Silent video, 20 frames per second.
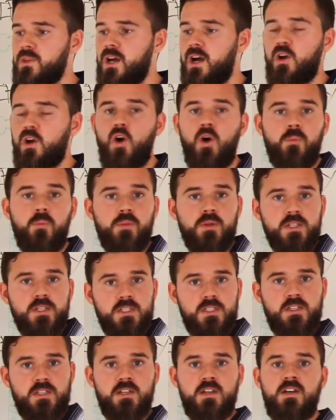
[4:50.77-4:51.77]

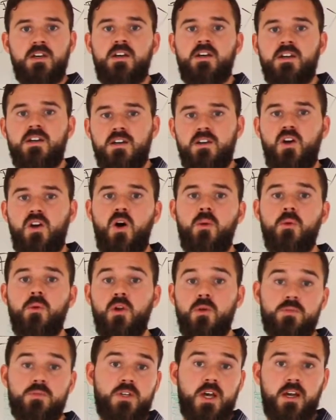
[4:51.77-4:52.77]
accomplish
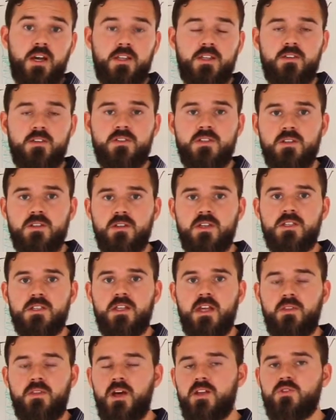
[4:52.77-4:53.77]
common objectives and things
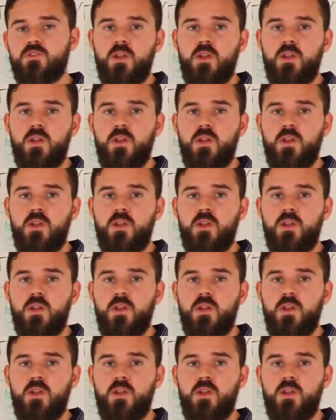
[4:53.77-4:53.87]
like that.